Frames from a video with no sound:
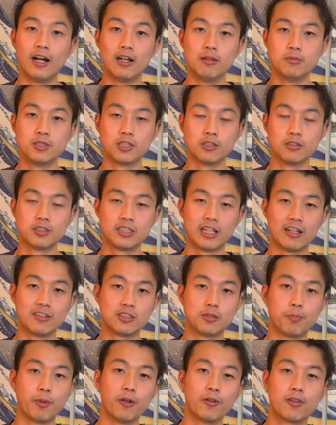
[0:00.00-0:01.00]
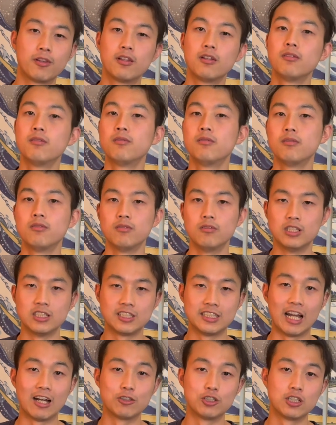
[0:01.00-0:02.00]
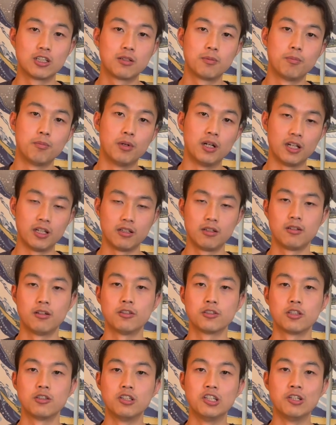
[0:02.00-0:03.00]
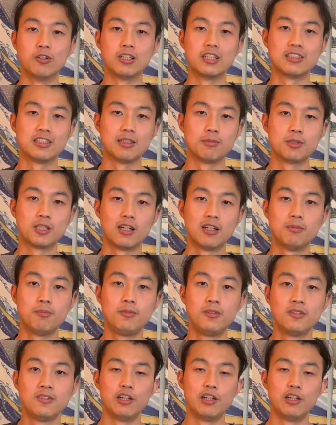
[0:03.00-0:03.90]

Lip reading: So it sounds both nostalgic but also new at the same time.